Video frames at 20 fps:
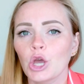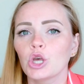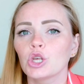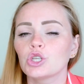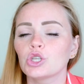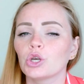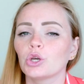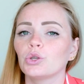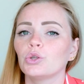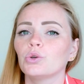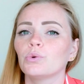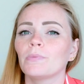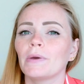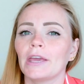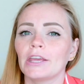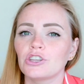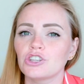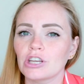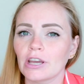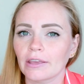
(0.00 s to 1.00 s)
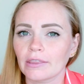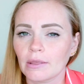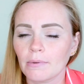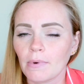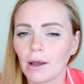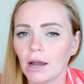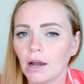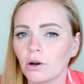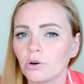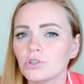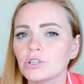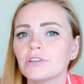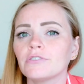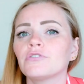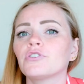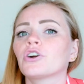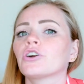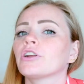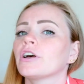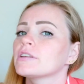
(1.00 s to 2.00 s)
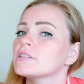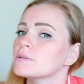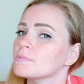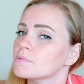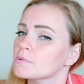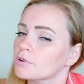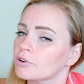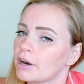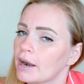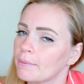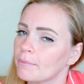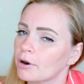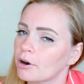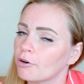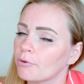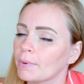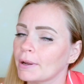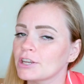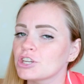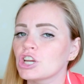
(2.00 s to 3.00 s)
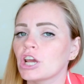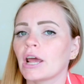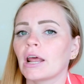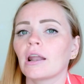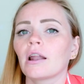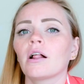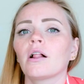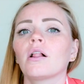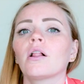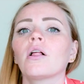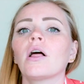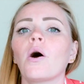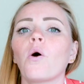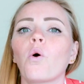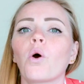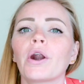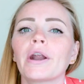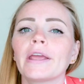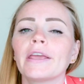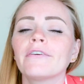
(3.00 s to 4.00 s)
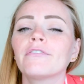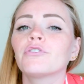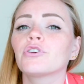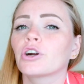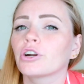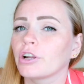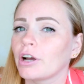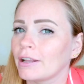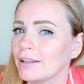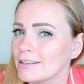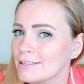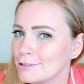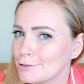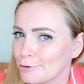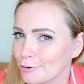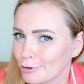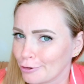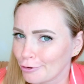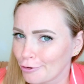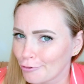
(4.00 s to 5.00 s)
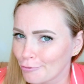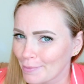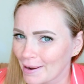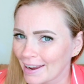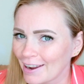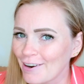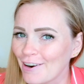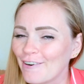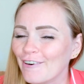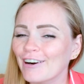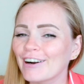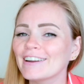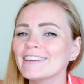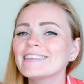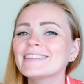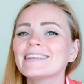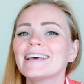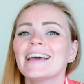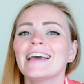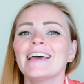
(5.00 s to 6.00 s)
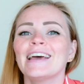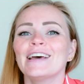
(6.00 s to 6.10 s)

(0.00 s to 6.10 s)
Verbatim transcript: so you may check them out if you're not a subscriber of my channel or if you're not a student of my course.